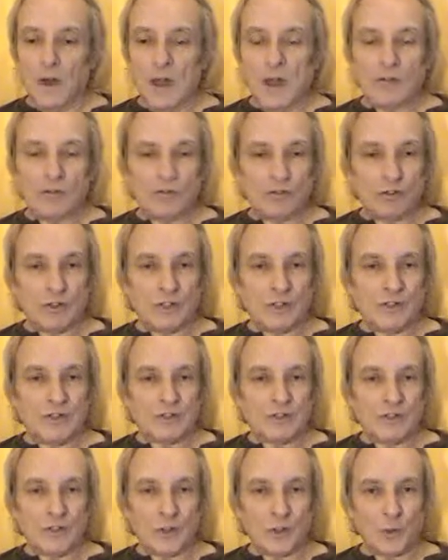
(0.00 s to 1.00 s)
entering
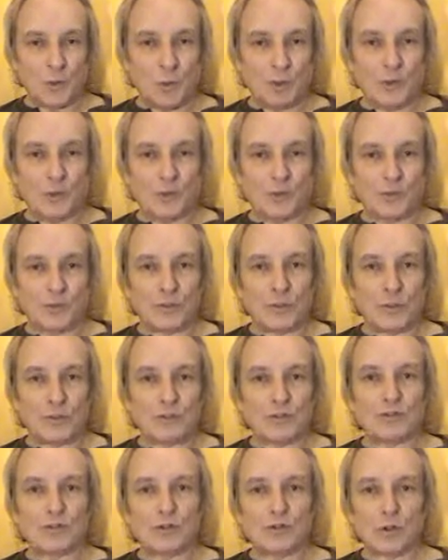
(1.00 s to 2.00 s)
into the world of
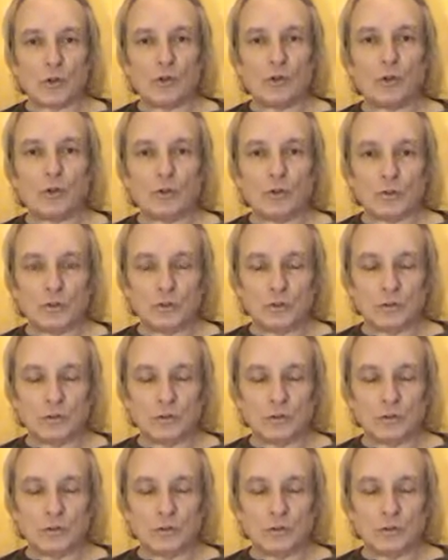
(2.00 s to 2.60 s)
control.